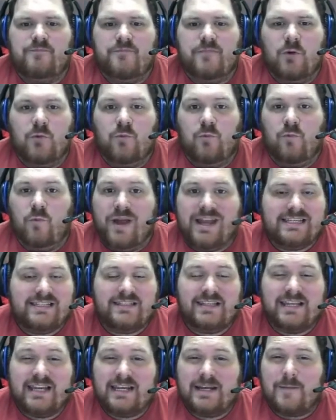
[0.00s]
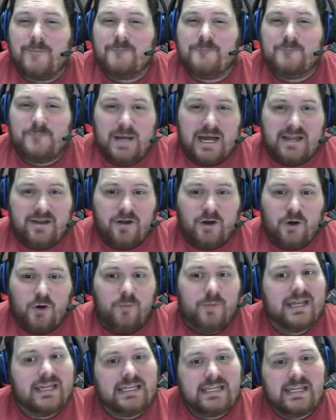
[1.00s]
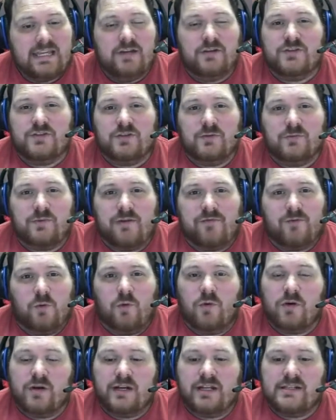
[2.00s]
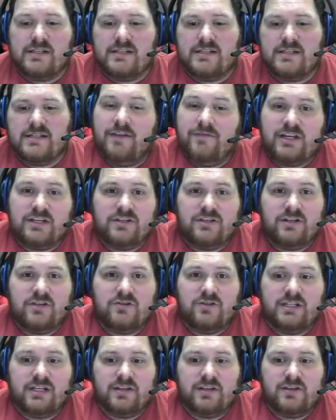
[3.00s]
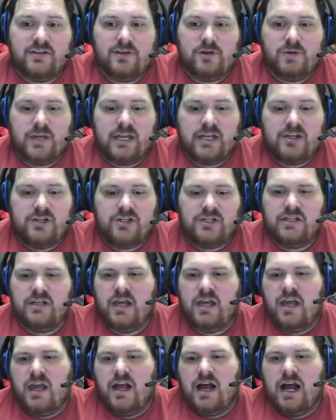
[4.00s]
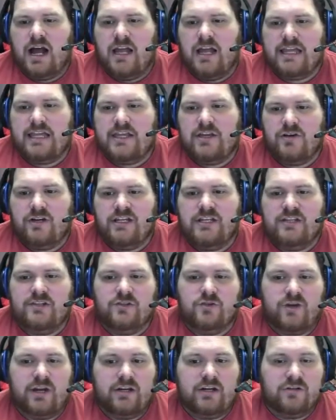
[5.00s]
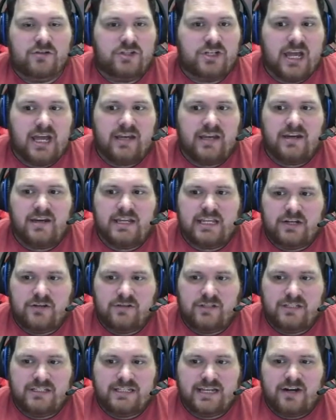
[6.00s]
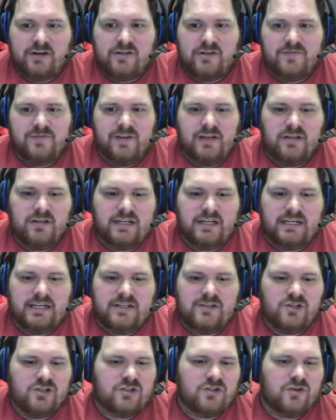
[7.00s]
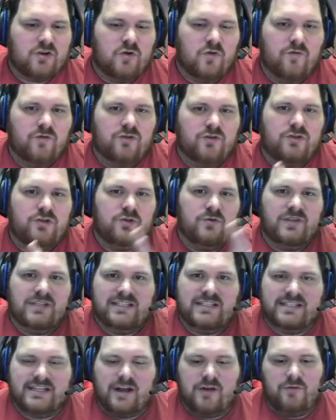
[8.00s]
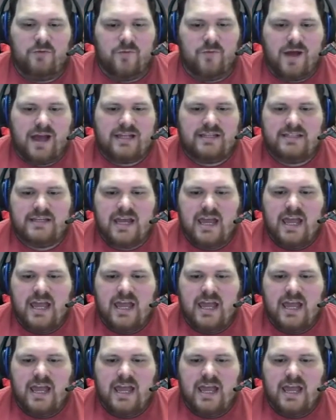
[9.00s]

wasteland biome. Here's the rough coordinates. If you guys are interested in the location, here is Trader Jen, here is Dyersville. It is just over to the southwest.